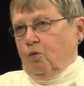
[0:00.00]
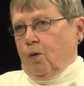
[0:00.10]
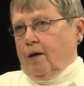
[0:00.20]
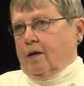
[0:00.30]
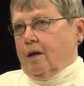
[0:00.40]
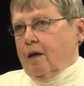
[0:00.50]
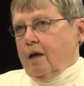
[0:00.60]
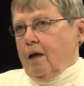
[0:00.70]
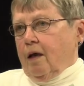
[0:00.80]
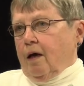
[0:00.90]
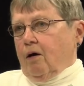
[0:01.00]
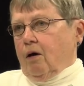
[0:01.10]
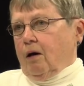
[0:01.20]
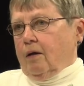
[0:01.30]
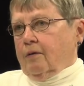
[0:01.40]
when
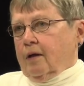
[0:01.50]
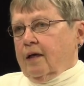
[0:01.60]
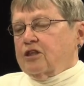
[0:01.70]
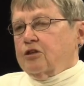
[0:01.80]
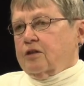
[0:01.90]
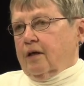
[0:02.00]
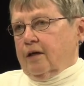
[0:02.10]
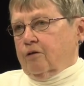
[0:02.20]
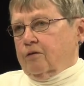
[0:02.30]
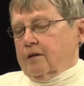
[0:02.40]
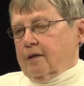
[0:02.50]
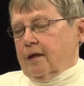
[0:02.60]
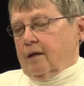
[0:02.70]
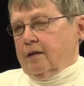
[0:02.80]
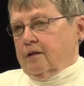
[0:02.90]
the legislators, the
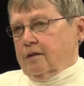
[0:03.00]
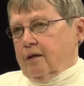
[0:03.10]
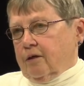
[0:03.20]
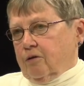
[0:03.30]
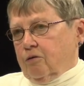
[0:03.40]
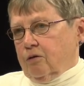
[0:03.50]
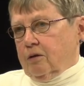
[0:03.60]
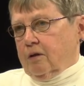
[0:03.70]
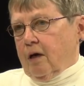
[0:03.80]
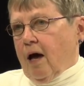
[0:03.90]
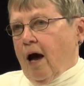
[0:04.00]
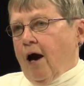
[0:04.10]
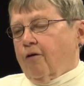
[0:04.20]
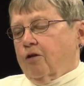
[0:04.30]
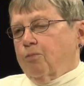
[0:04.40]
state legislators,
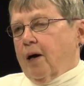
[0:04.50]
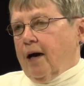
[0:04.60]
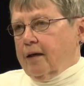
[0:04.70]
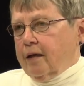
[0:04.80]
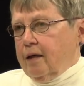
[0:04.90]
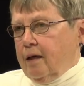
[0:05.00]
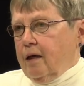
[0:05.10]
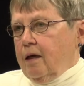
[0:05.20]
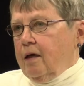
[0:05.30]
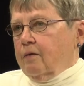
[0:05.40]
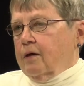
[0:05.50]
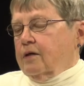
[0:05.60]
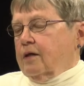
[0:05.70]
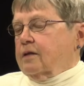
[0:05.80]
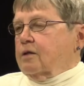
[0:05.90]
are the body that
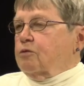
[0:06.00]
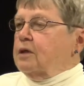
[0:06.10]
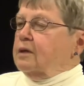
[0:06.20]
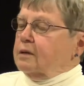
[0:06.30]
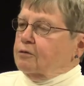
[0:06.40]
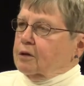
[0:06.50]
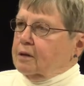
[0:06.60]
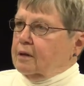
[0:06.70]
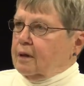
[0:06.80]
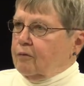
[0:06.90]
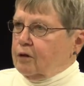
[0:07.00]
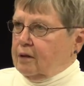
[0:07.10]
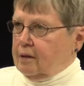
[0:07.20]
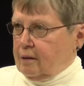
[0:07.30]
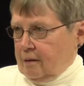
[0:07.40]
does the redistricting every
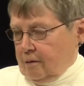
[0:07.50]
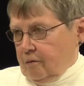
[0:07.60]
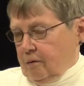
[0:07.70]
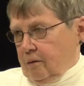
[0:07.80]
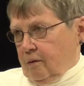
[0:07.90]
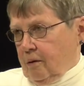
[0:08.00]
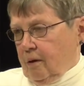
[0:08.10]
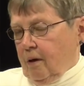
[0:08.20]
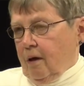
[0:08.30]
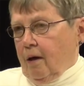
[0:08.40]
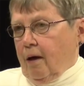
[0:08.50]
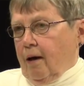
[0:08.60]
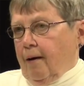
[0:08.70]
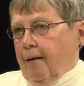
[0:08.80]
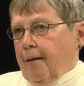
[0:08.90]
10 years.
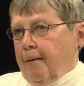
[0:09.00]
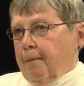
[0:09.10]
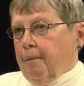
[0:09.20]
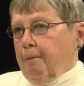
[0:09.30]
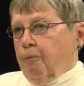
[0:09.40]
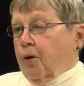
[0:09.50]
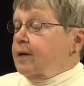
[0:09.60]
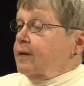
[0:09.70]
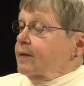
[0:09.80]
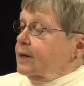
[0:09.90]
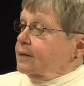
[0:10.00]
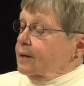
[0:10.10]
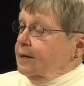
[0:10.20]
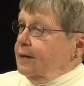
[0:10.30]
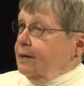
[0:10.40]
Uh, one of the things the
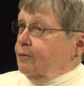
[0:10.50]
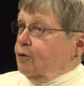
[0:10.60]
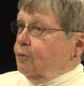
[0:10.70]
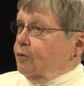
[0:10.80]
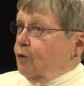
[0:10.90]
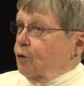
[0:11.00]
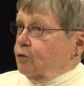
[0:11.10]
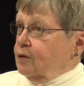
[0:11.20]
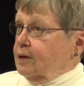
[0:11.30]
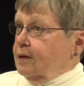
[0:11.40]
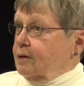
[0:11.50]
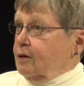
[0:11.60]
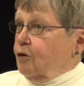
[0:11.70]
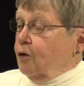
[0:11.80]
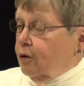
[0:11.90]
League of Women Voters did in
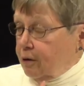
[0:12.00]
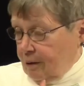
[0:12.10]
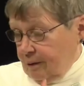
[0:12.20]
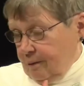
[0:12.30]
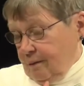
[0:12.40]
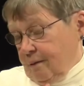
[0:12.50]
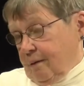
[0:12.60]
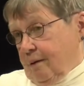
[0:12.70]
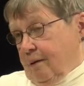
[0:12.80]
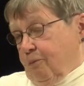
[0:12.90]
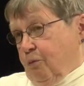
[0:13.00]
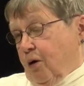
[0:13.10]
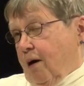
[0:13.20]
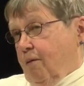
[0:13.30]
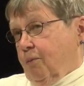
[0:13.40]
Oregon,
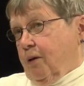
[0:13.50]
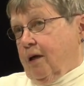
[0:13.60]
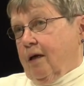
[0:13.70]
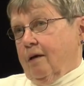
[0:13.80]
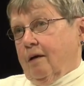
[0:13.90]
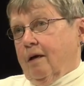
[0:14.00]
probably